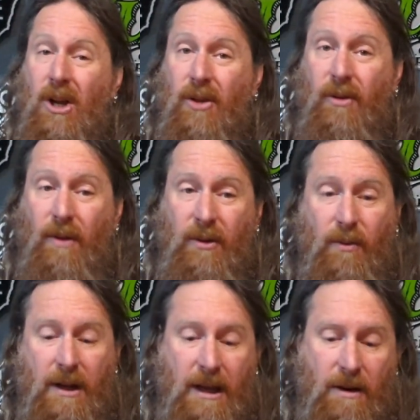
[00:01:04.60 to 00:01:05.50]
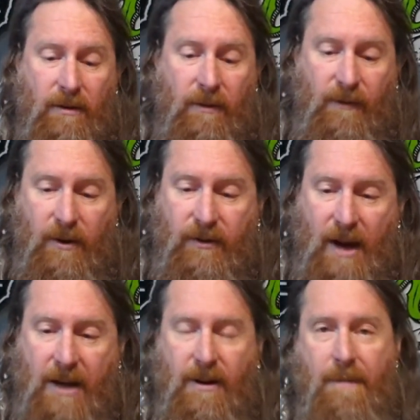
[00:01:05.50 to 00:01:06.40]
So this one here is the first
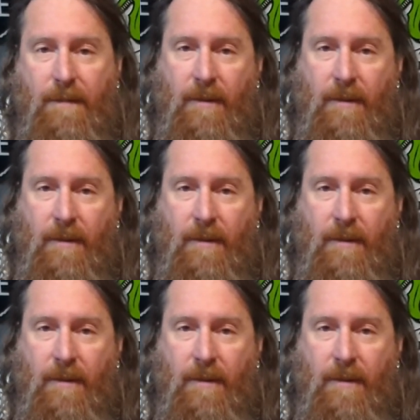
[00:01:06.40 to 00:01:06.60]
cider